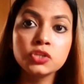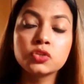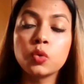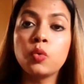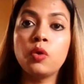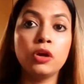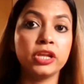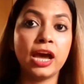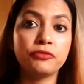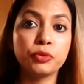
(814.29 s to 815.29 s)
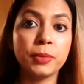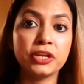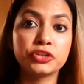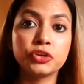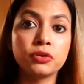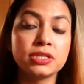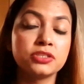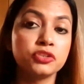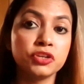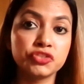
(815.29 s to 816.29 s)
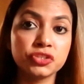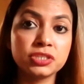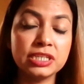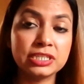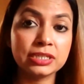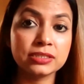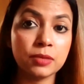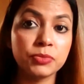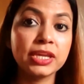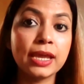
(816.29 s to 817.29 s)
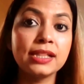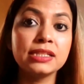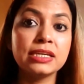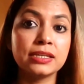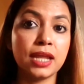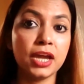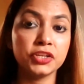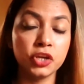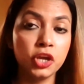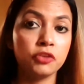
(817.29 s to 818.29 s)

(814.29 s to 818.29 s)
So all you have to make sure is you're just eating something healthy in night.